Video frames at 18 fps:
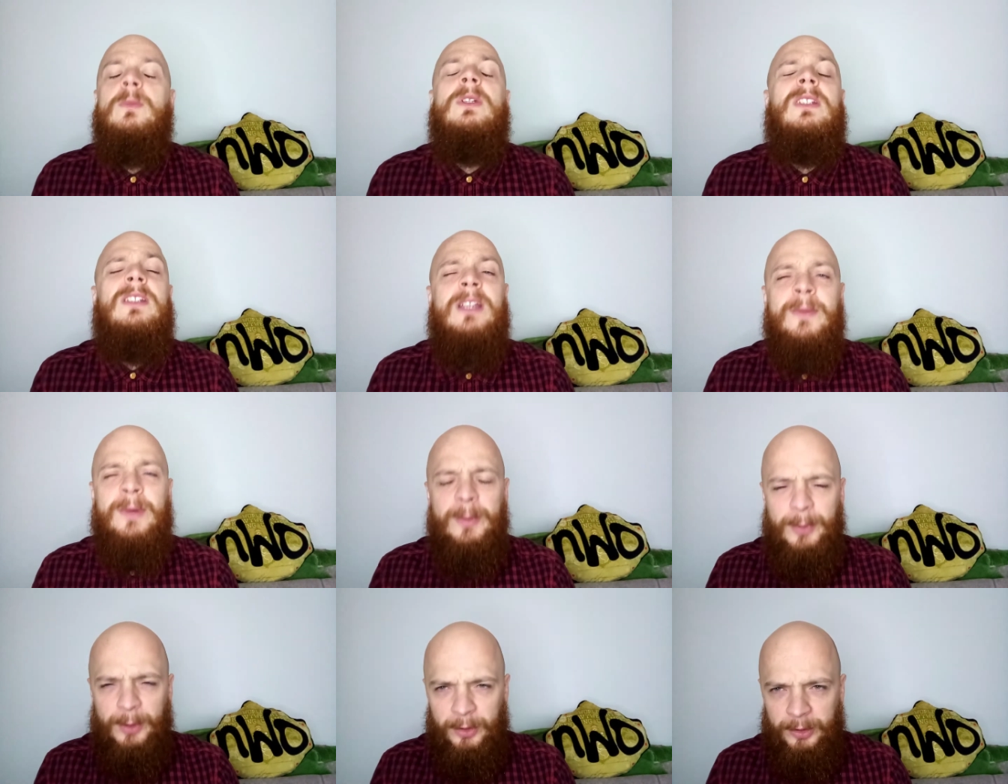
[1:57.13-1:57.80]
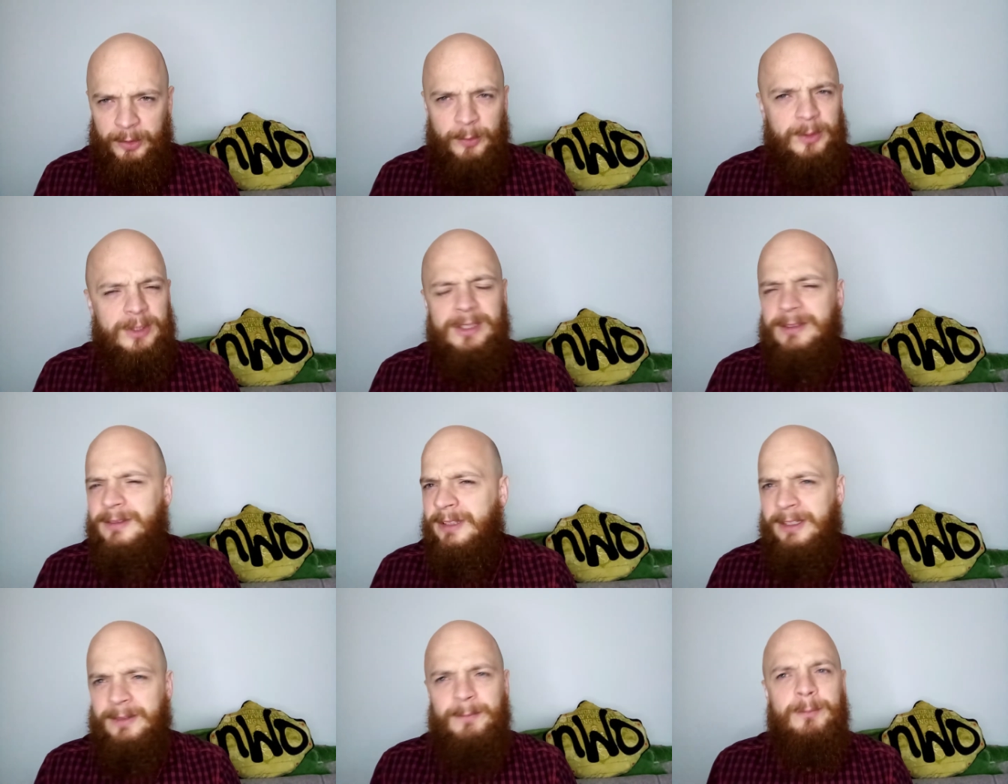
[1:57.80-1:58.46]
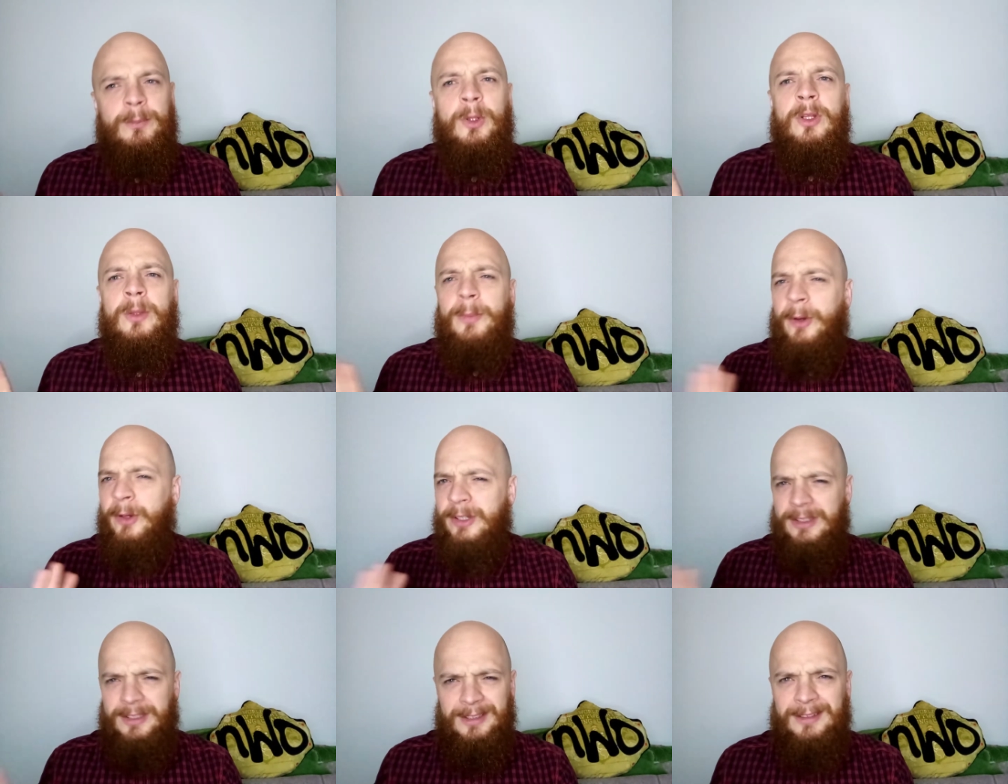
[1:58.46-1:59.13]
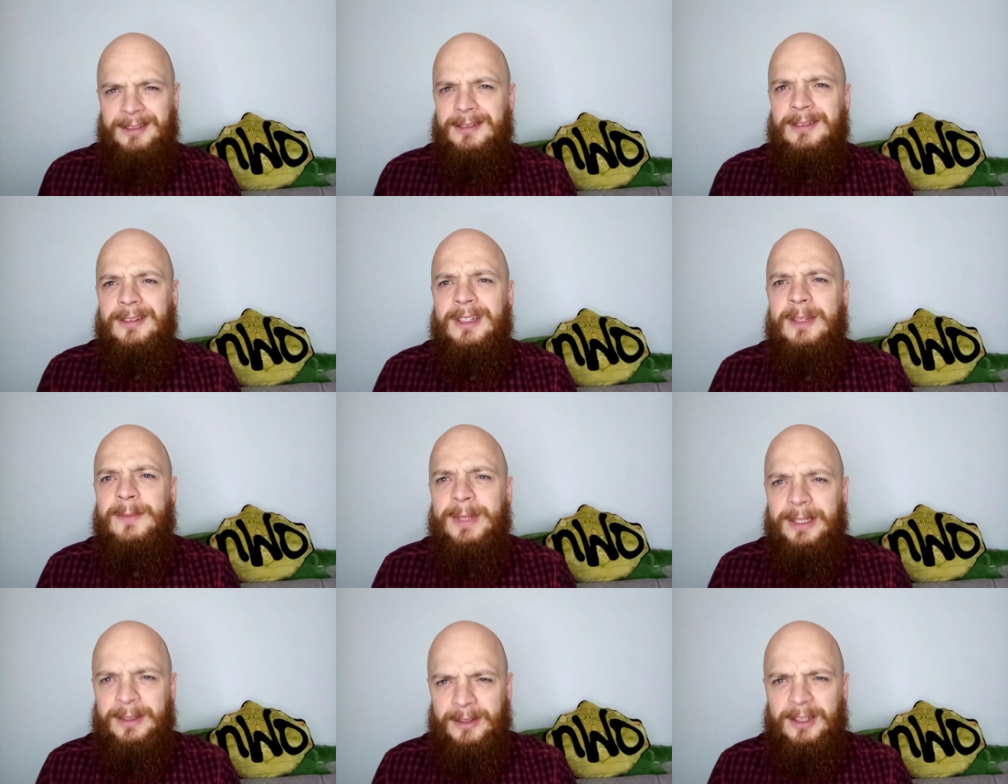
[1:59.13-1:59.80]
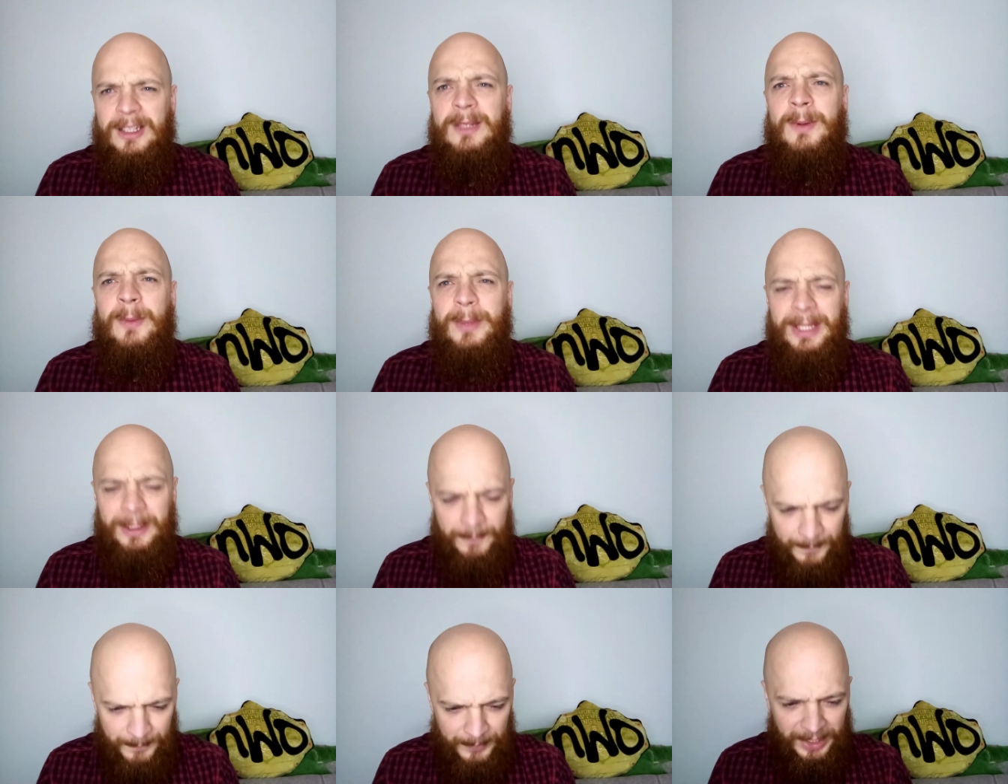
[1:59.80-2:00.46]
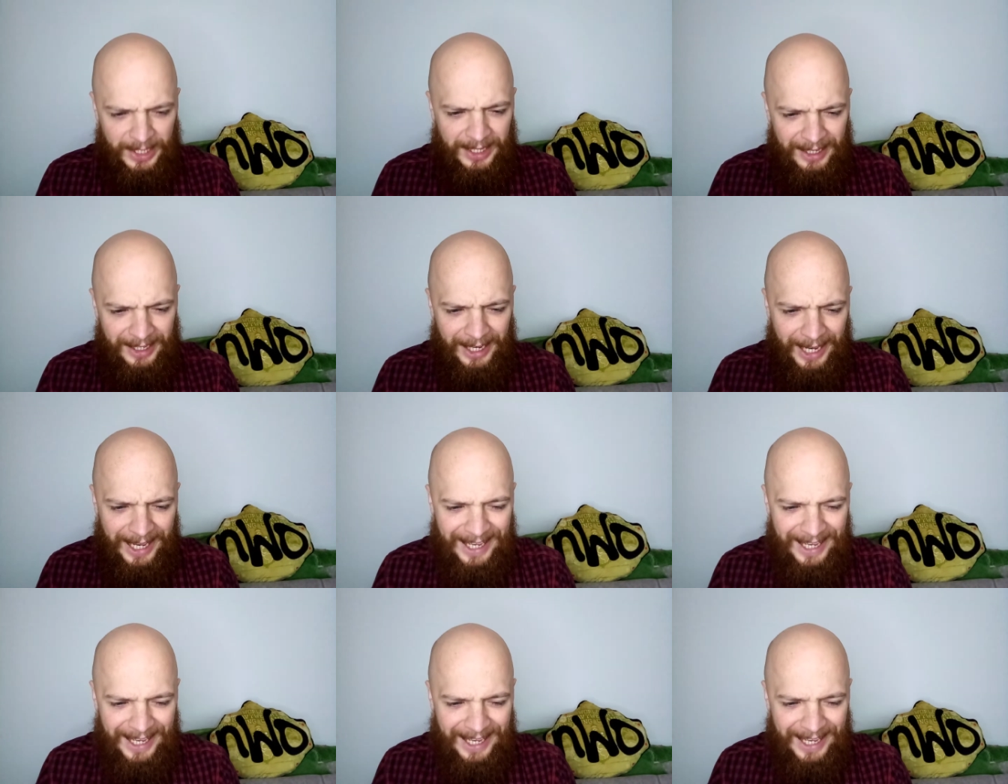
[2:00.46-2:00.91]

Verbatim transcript: Give me the bullet notes, the bullet points, and leave me, leave me be. Uh,